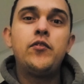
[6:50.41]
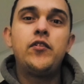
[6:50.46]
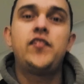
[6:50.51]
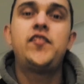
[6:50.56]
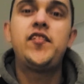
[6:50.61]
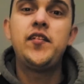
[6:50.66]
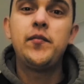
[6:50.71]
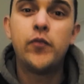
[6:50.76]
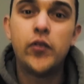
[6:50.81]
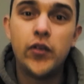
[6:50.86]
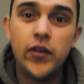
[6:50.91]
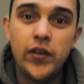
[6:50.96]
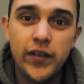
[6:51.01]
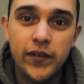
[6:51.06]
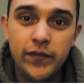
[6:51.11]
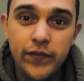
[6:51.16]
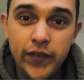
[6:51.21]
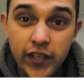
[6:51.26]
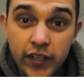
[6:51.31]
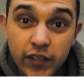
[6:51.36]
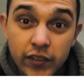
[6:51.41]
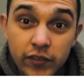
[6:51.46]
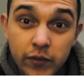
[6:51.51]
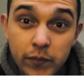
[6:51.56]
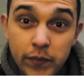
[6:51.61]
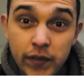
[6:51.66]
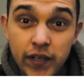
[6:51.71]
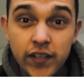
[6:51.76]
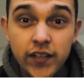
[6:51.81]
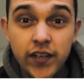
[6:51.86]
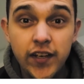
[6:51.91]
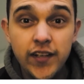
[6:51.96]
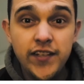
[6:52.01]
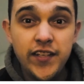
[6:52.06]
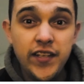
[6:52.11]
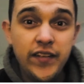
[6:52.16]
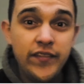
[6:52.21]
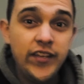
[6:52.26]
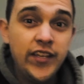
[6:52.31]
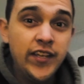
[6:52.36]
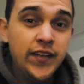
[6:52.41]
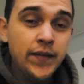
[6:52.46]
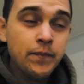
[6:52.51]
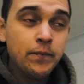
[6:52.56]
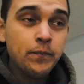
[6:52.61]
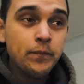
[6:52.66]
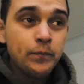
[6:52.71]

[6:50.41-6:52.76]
You want to see more videos from Nick.tv.